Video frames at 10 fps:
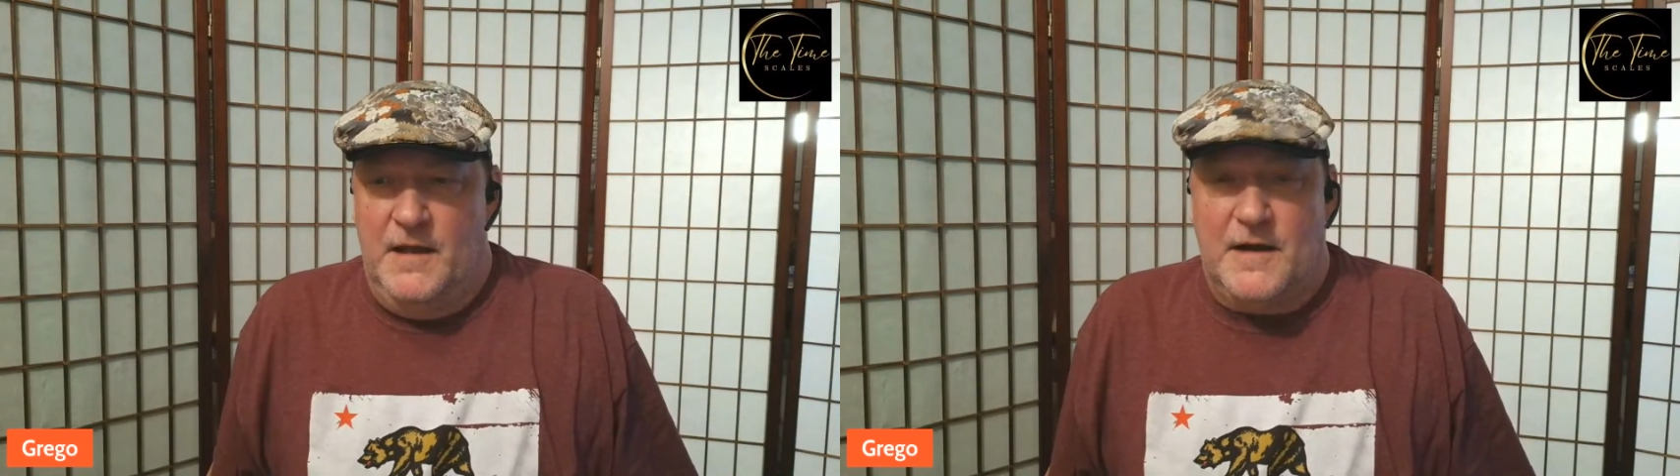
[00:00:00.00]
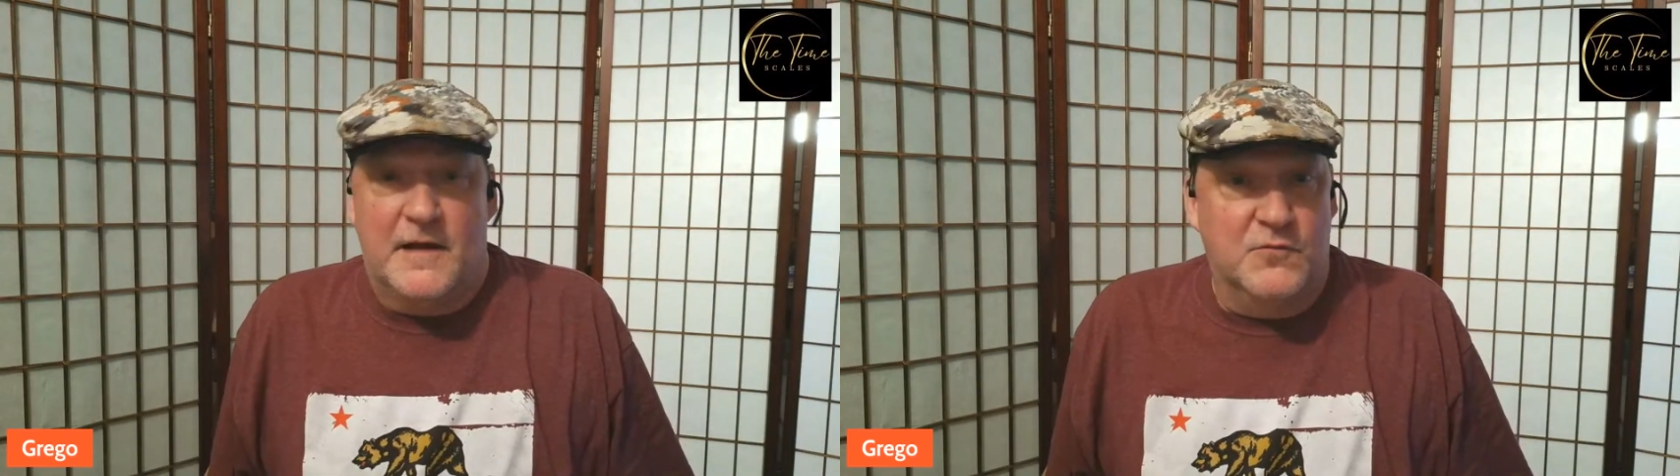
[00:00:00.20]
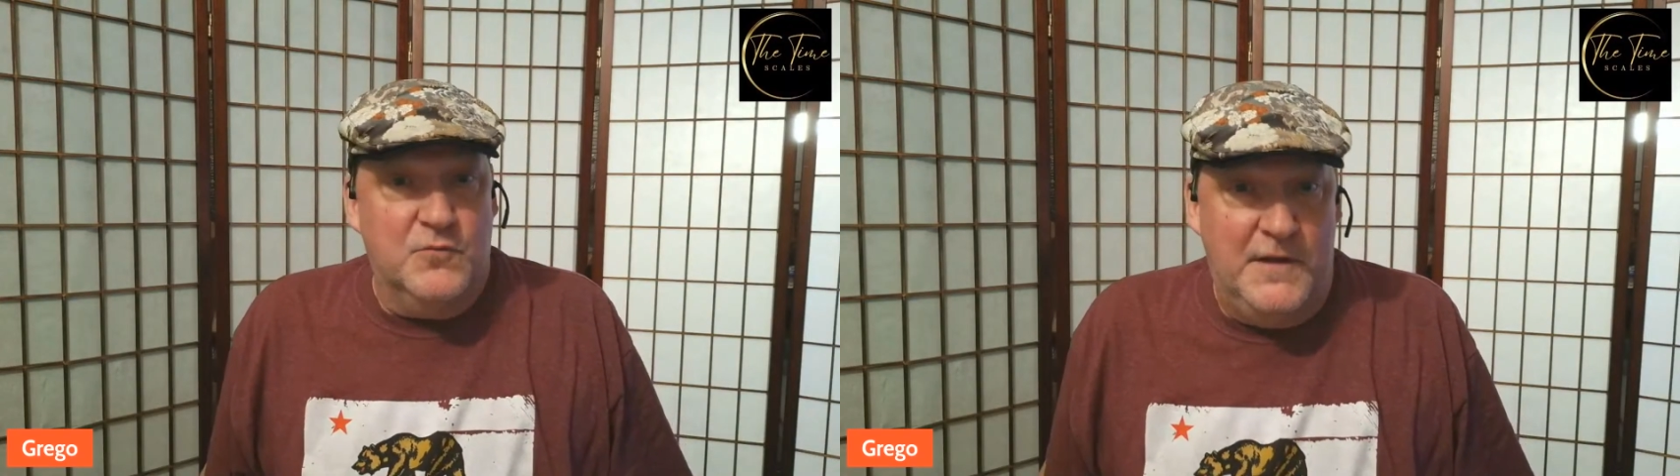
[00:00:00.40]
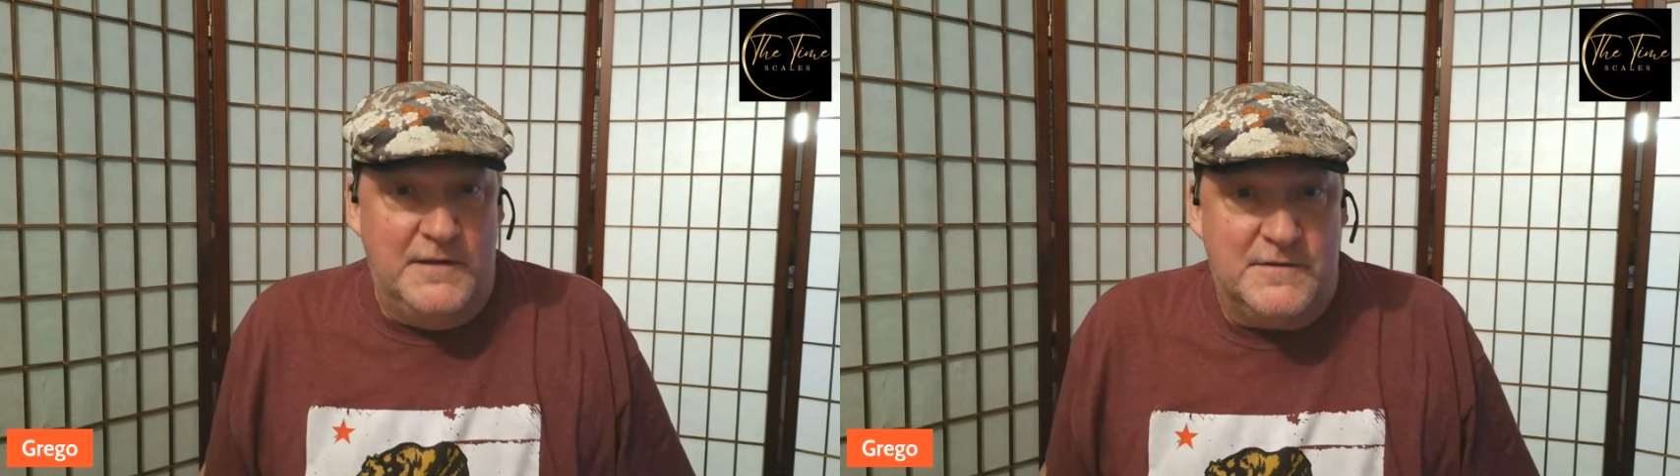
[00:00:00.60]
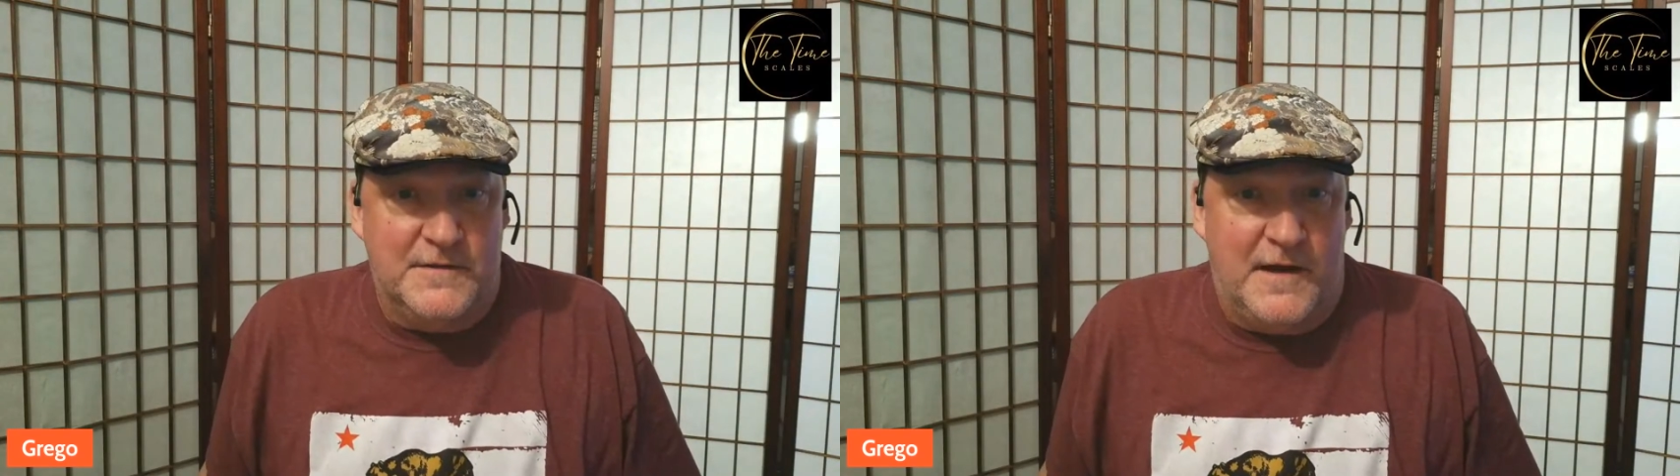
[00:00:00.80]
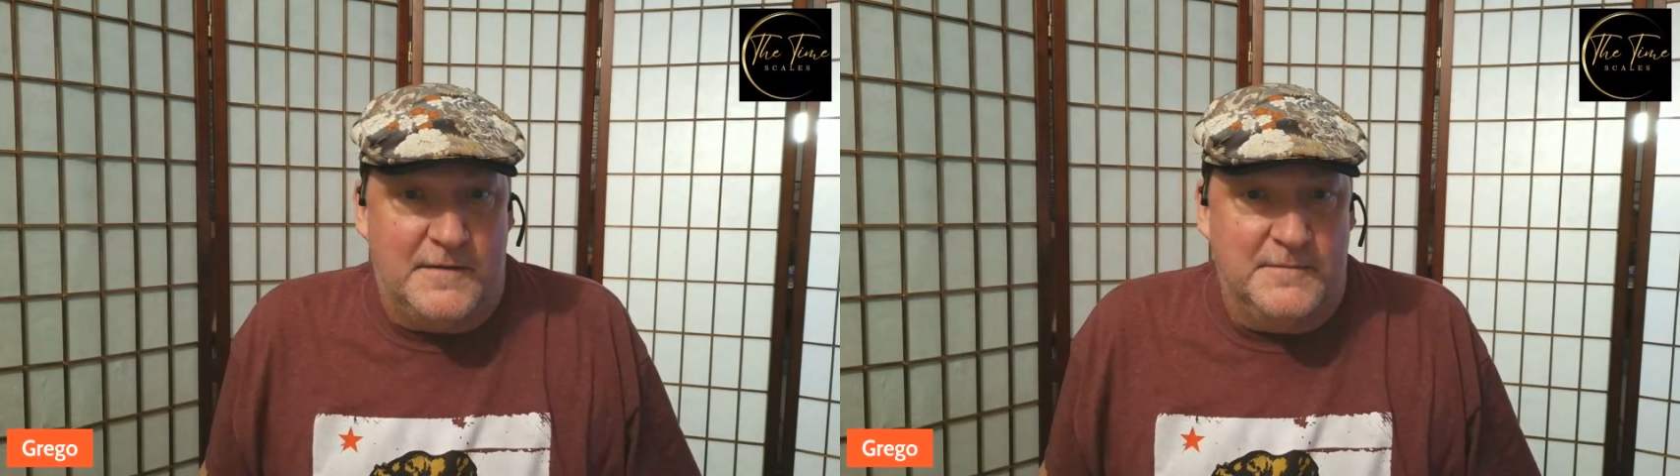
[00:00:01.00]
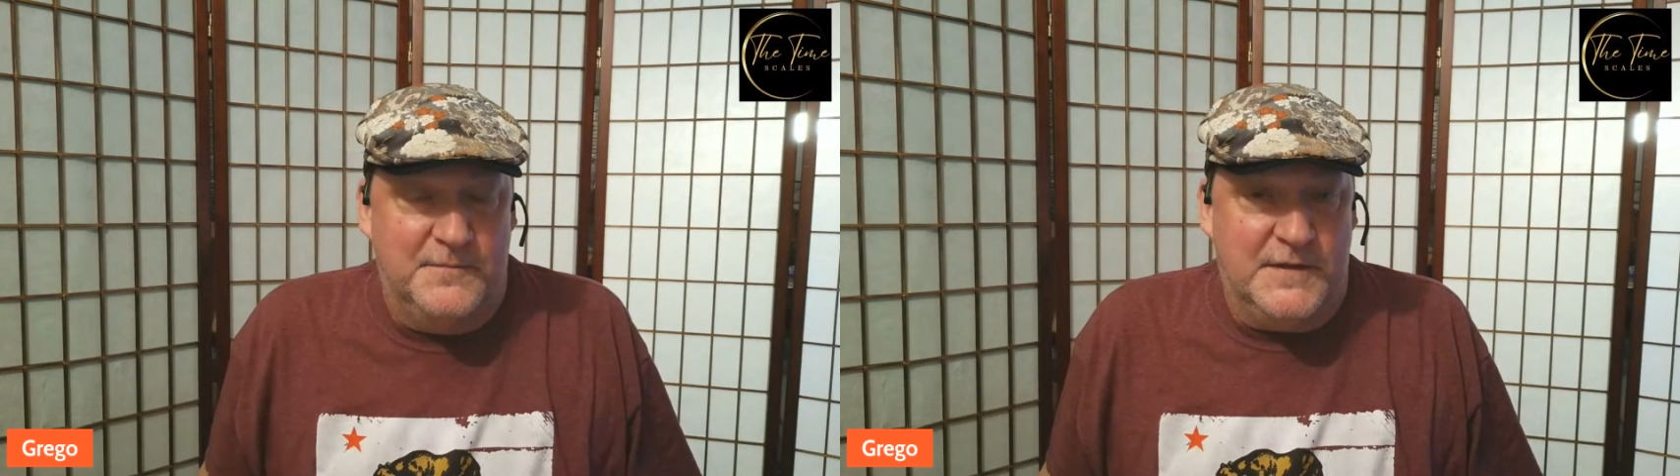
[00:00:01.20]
And I can relate to that